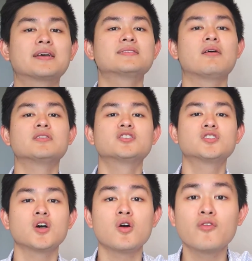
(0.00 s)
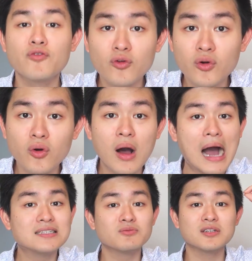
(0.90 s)
because I was so frugal,
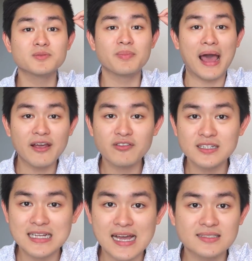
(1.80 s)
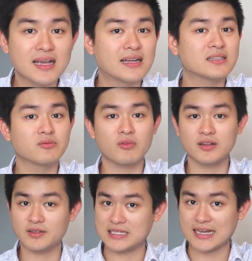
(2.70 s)
I didn't want to pay for the taxi. I didn't
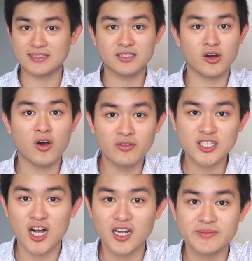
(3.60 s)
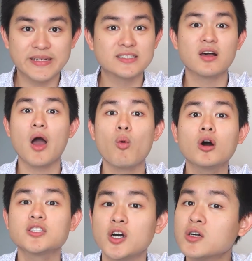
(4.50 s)
want the taxi to overcharge me. So I
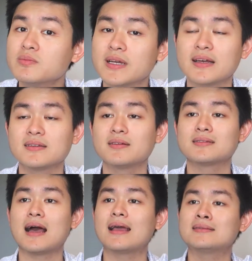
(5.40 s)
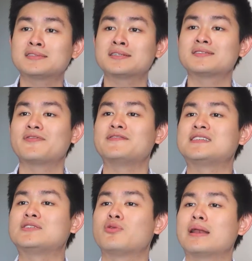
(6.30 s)
walked home because I was like, it's just
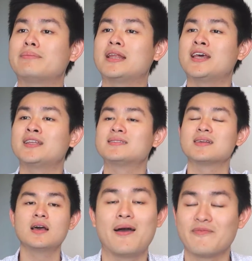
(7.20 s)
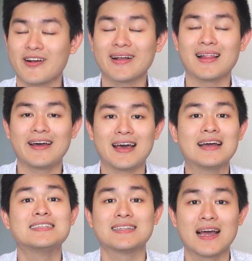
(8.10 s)
15, 20 minutes. I'm very glad
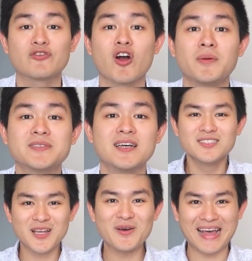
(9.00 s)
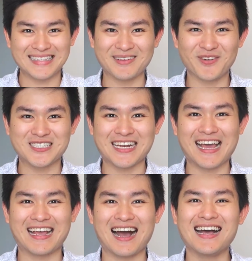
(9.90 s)
I didn't get robbed. So that's it for
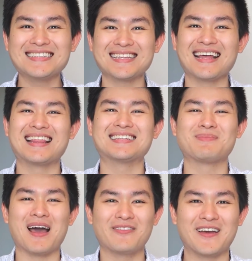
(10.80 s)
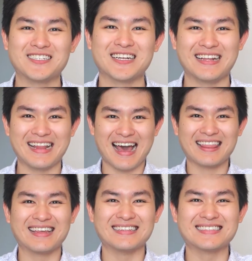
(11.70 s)
today, guys. That's my adventure in
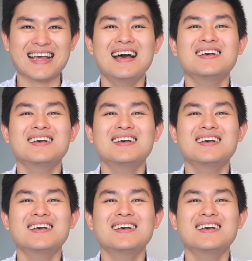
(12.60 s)
Athens.